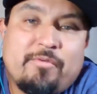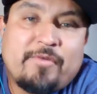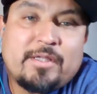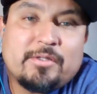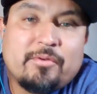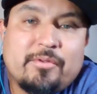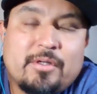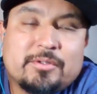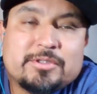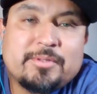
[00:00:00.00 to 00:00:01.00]
find
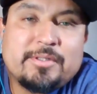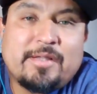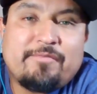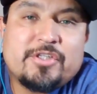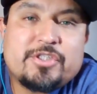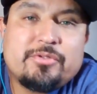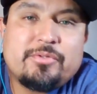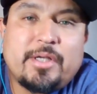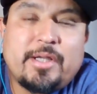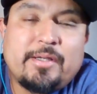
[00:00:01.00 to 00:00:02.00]
the something that fits
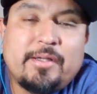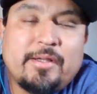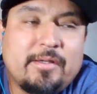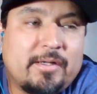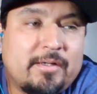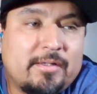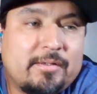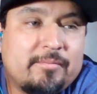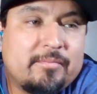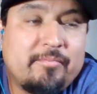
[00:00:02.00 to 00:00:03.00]
you, and
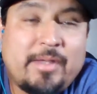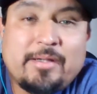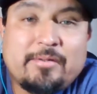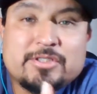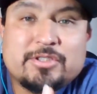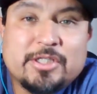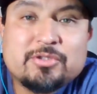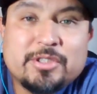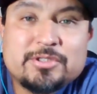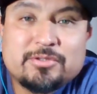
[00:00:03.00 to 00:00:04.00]
just
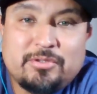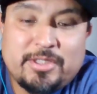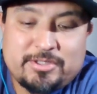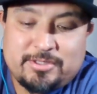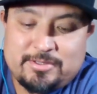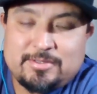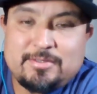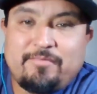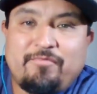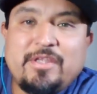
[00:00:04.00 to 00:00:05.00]
let's
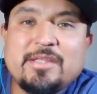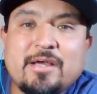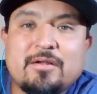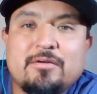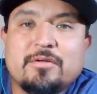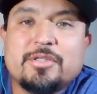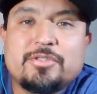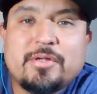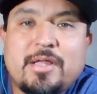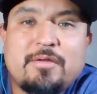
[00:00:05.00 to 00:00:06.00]
feed that hunger
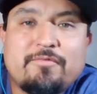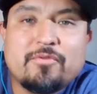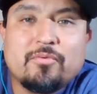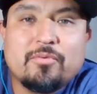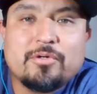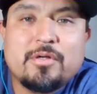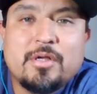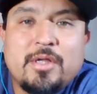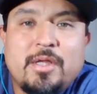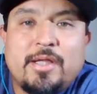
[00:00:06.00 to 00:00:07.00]
that you have for the Word
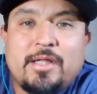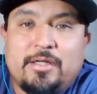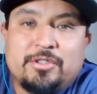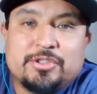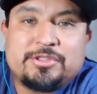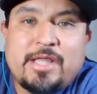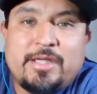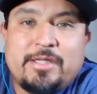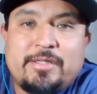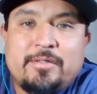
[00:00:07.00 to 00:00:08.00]
and
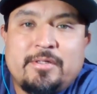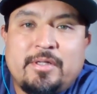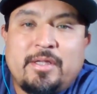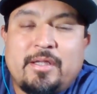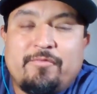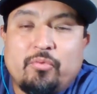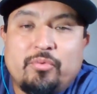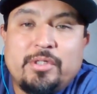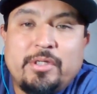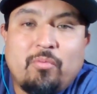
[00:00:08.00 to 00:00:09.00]
understanding it. If you
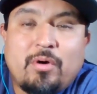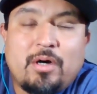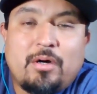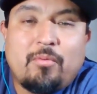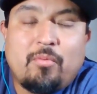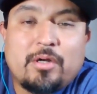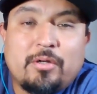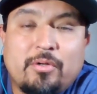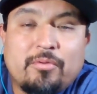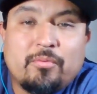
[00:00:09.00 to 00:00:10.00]
really want to
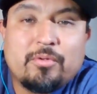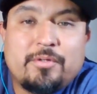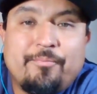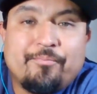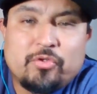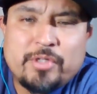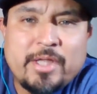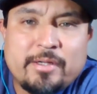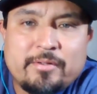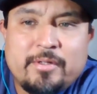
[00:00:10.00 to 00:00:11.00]
know the Word, you
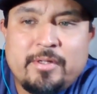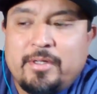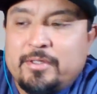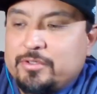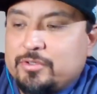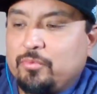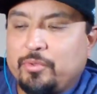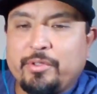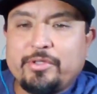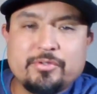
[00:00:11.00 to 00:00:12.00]
can.
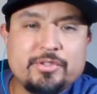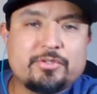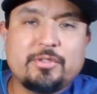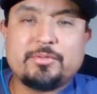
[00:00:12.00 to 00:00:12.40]
We read through